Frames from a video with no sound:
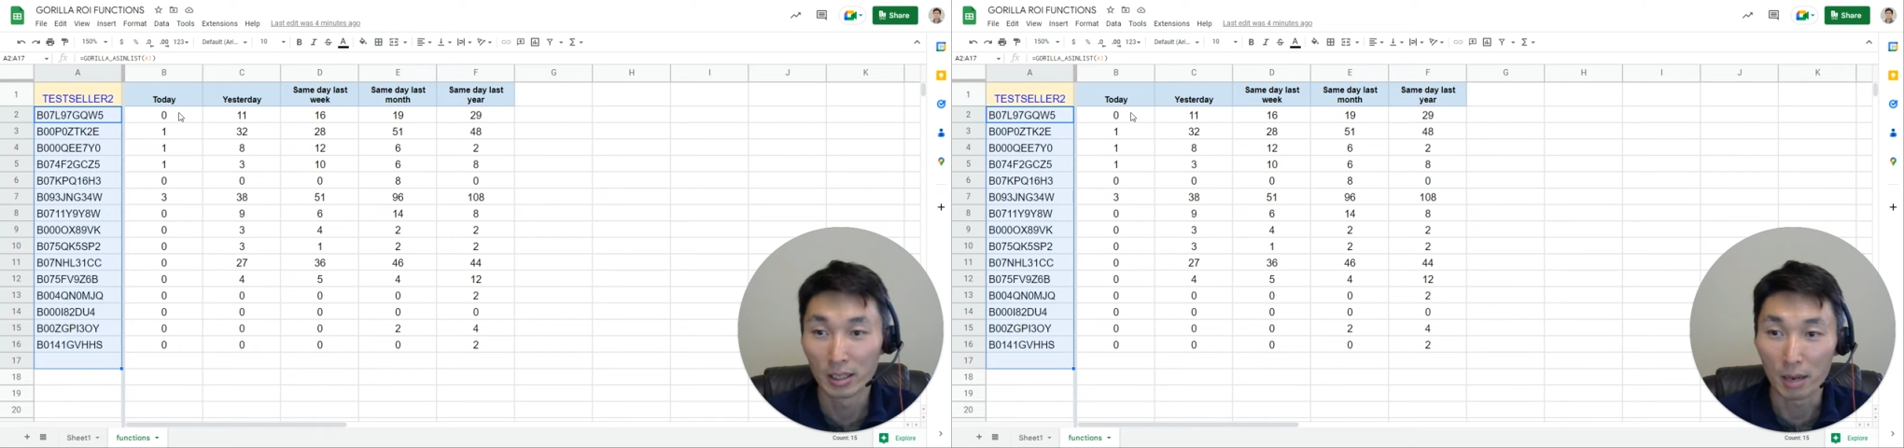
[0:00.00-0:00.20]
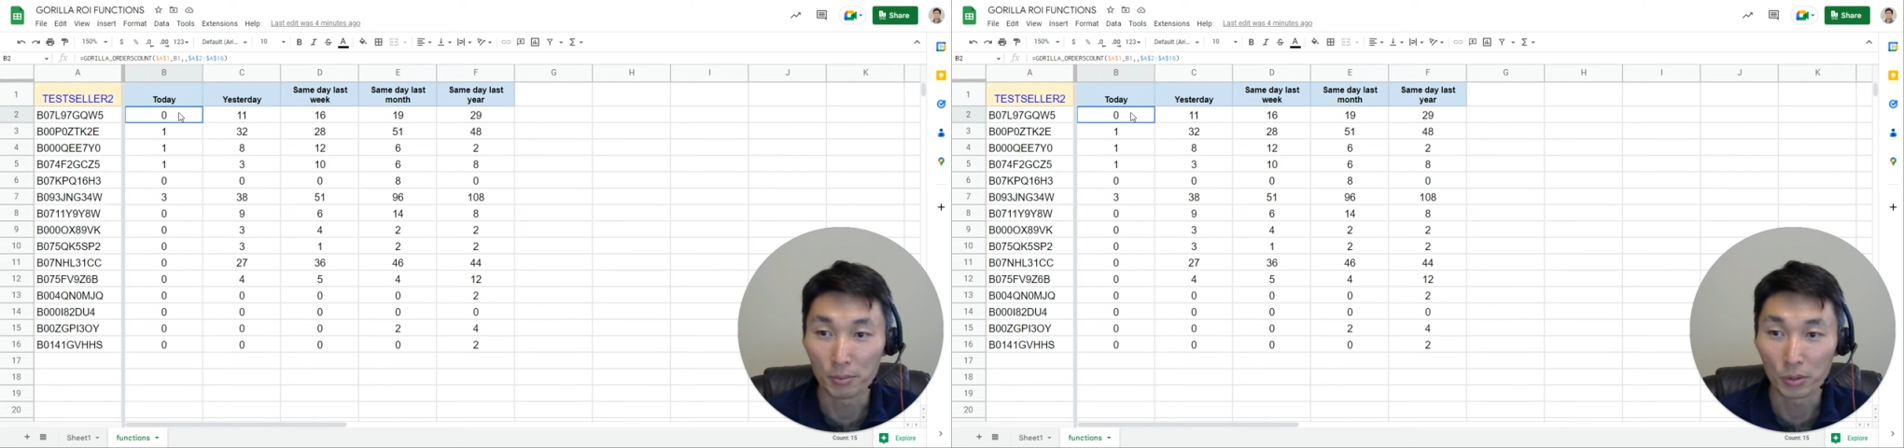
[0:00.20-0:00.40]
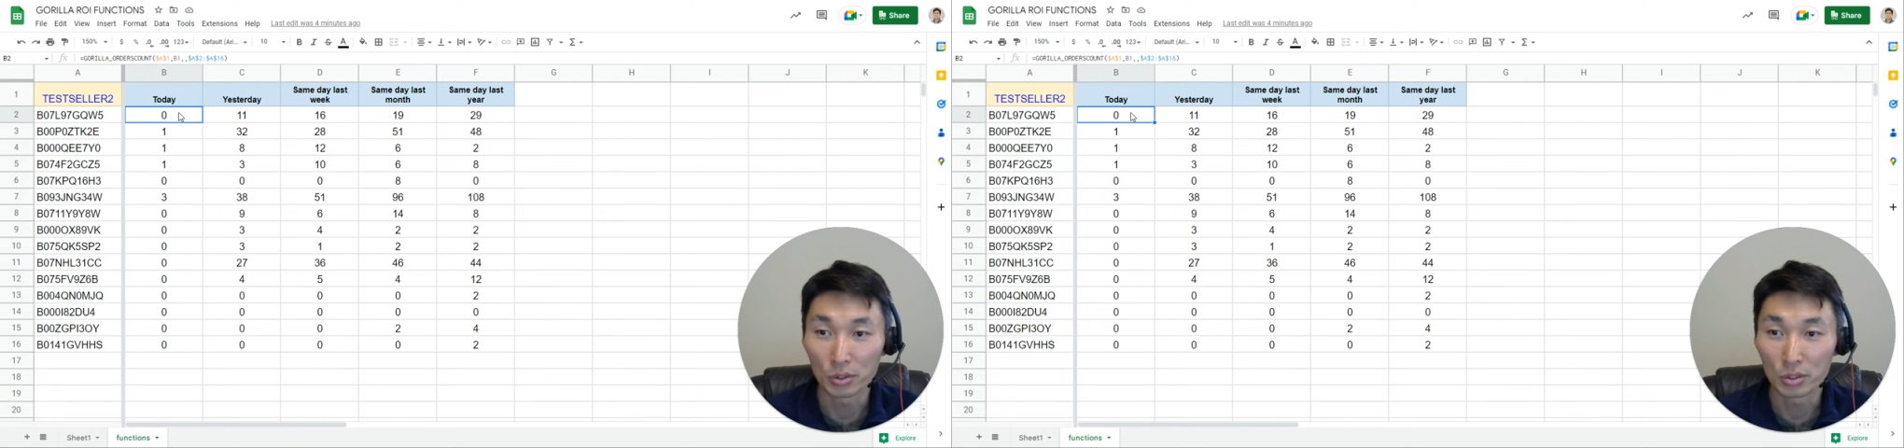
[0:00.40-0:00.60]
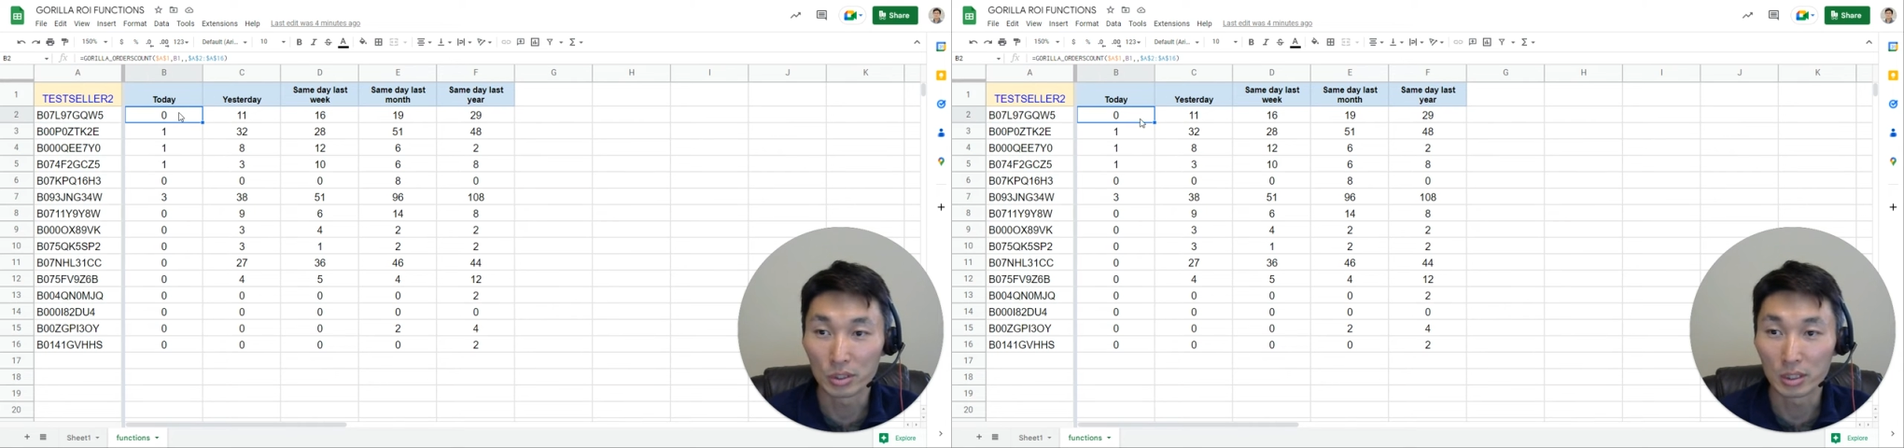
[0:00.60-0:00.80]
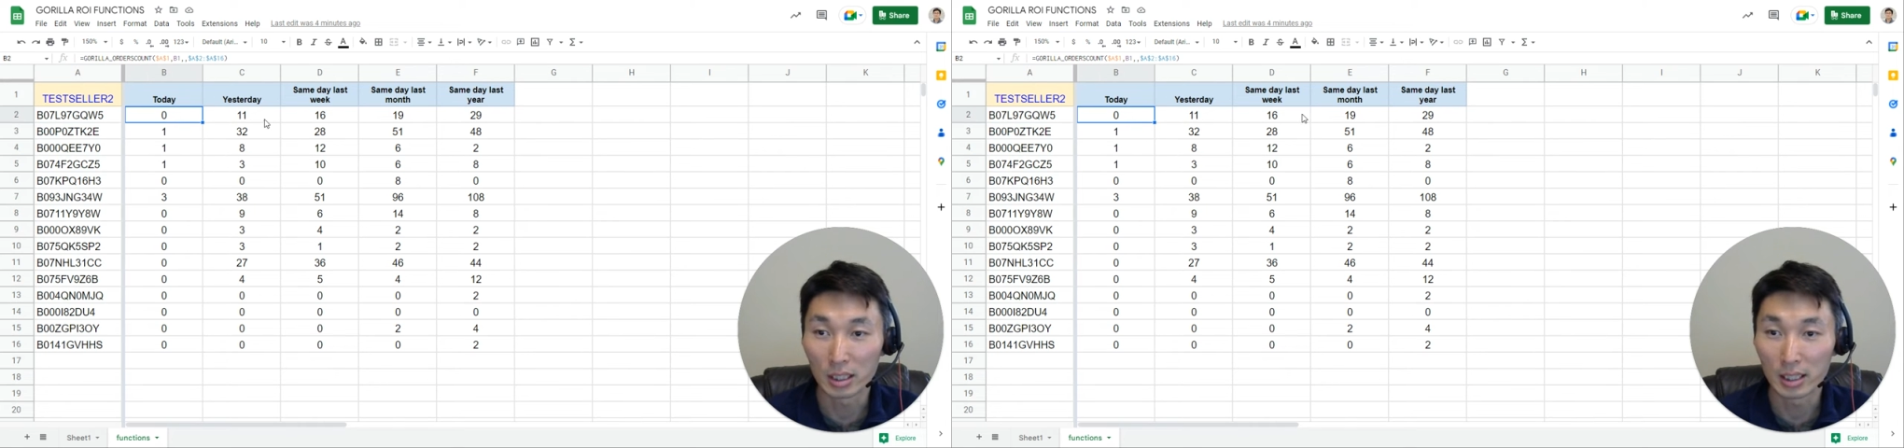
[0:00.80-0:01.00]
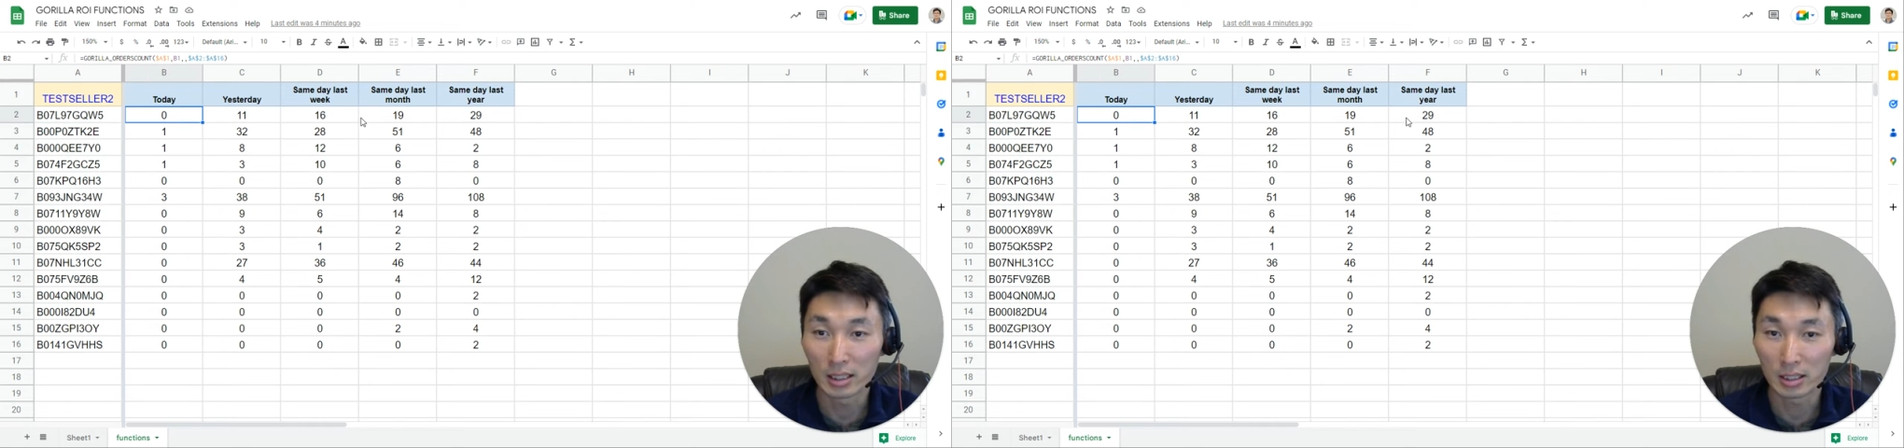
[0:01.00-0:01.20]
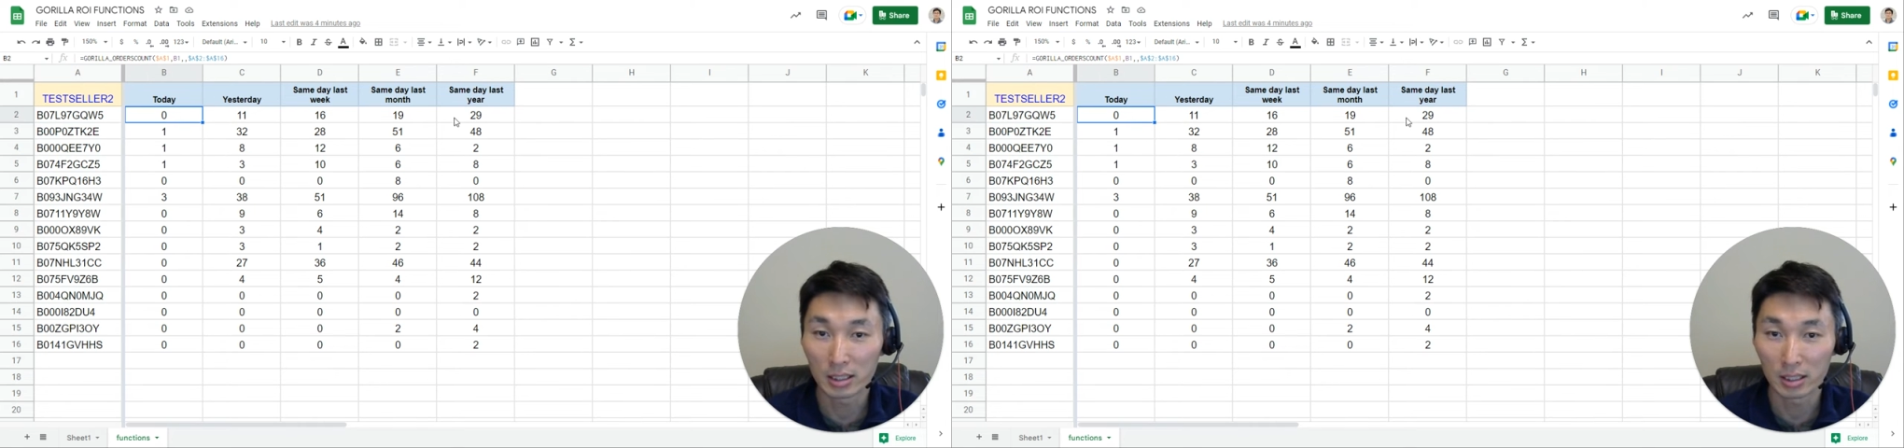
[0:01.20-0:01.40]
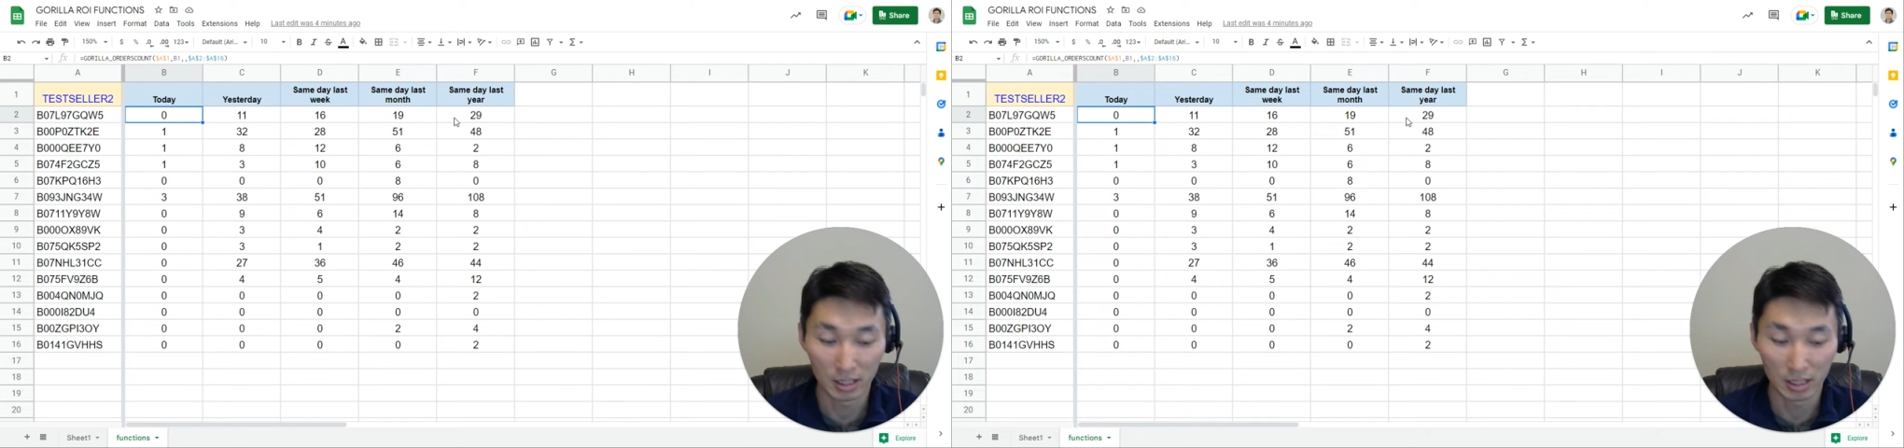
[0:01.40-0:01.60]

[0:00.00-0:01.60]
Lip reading: I'm going to delete